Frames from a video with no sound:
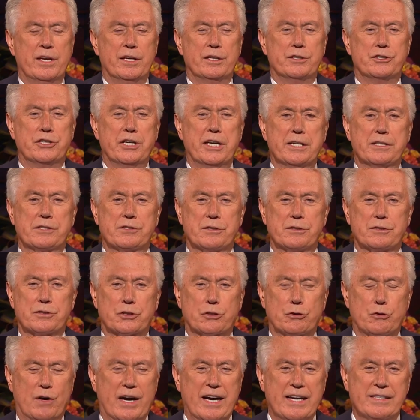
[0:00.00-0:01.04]
Jesus
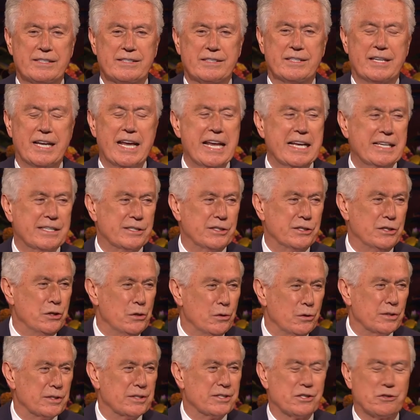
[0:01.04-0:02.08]
Christ is
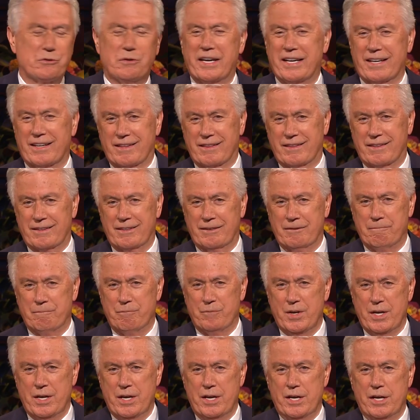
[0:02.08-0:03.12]
your strength.
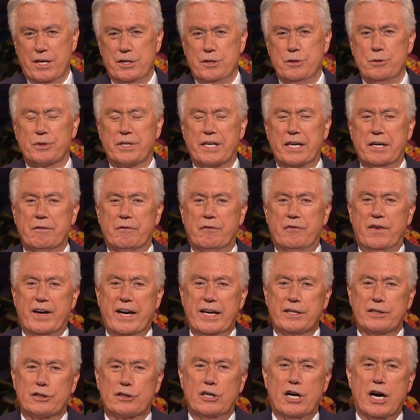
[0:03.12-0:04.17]
You can
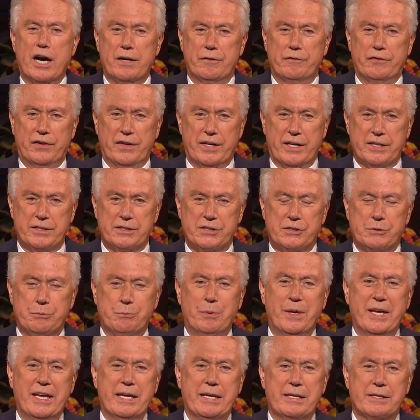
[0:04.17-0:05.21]
find confidence,
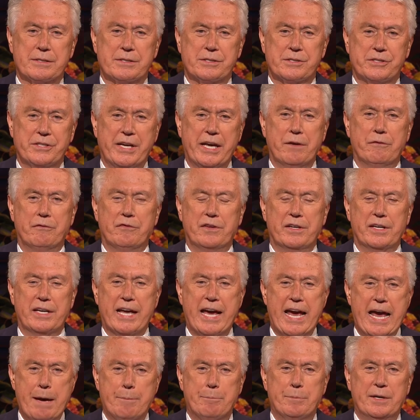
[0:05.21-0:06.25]
peace, safety,
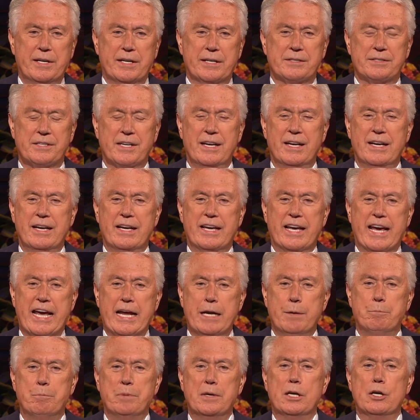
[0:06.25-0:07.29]
happiness,
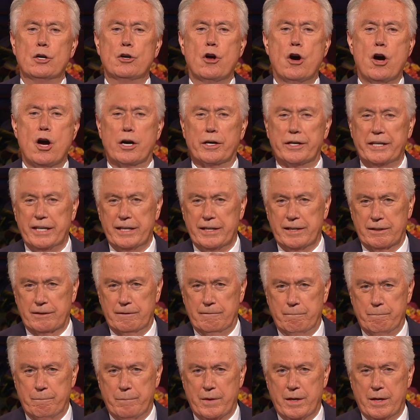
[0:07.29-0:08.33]
and belonging
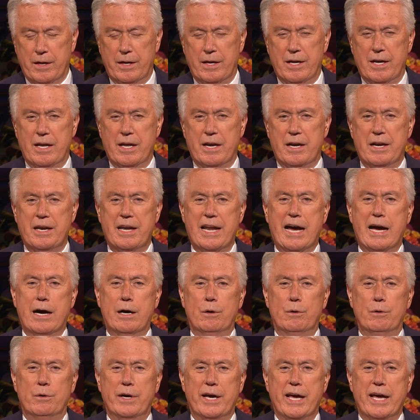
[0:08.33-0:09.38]

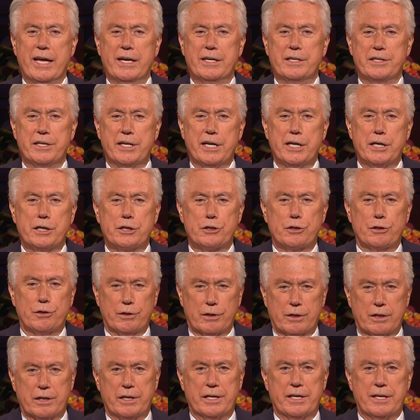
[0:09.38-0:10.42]
now and
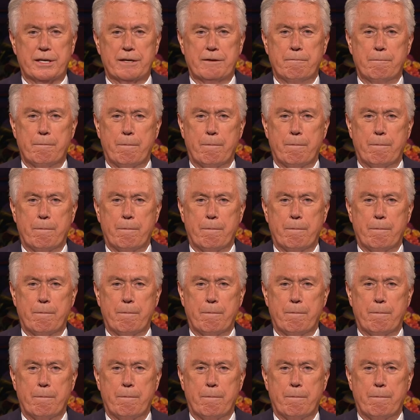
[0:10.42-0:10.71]
eternally,